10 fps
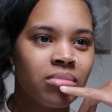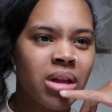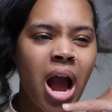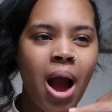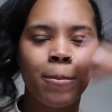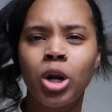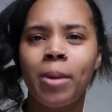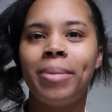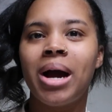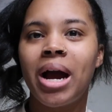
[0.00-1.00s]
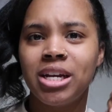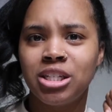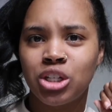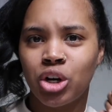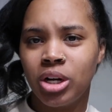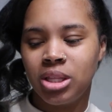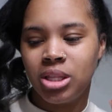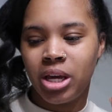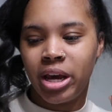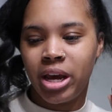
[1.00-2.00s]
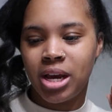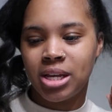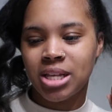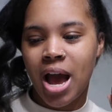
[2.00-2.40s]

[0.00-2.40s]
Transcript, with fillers: how I'm gonna buy certain things.